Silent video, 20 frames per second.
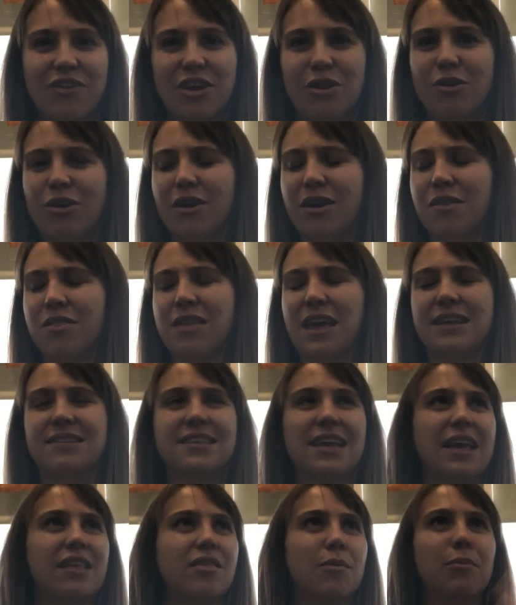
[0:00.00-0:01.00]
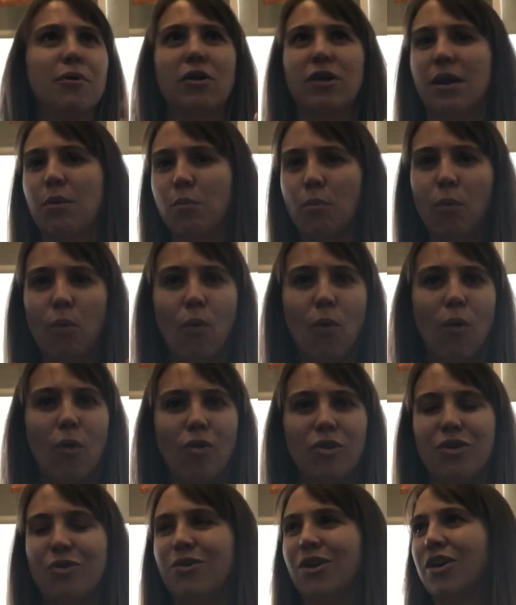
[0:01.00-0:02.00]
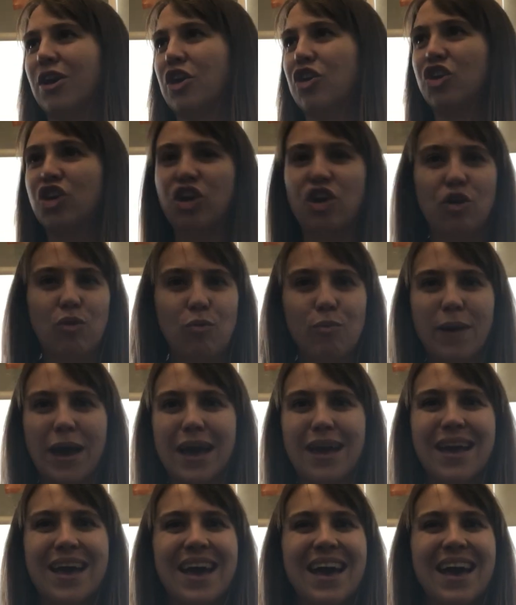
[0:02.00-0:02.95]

You look at things like the Berlin Wall, you look at Cuba,